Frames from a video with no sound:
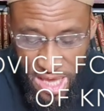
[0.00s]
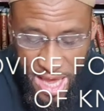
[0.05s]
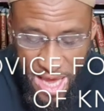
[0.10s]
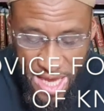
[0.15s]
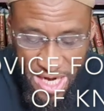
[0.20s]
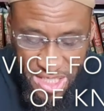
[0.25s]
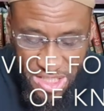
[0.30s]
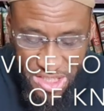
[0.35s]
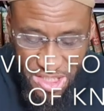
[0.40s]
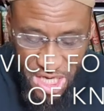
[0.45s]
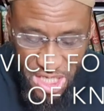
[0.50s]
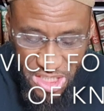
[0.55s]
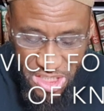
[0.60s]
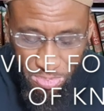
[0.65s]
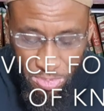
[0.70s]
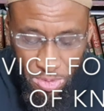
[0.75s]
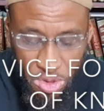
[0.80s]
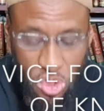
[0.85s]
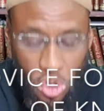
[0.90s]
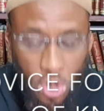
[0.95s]
and he says,
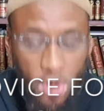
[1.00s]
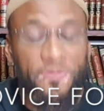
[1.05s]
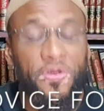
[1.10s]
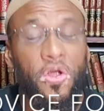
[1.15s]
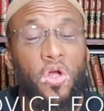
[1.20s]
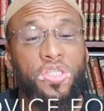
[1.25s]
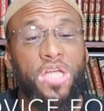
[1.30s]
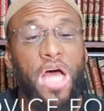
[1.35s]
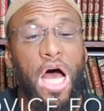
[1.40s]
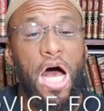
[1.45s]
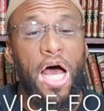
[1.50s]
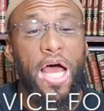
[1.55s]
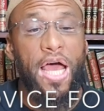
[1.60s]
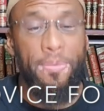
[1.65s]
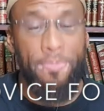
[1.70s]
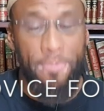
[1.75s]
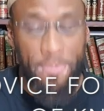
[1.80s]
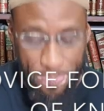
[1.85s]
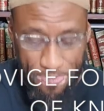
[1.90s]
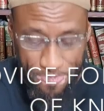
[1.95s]
preserve your
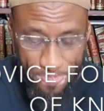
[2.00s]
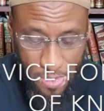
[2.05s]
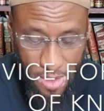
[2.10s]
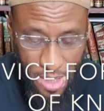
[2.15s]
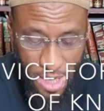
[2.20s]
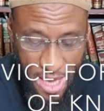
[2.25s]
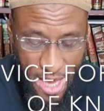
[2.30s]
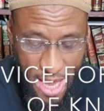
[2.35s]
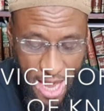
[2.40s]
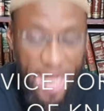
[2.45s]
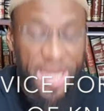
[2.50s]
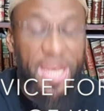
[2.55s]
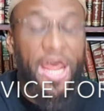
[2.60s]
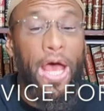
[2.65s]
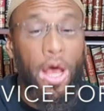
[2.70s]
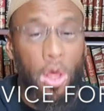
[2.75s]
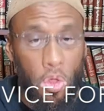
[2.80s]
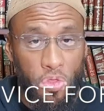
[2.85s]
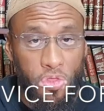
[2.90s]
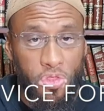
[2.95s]
time and
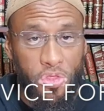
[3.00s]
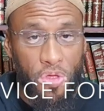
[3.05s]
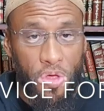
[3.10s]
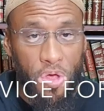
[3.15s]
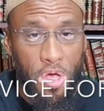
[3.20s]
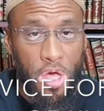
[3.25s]
health.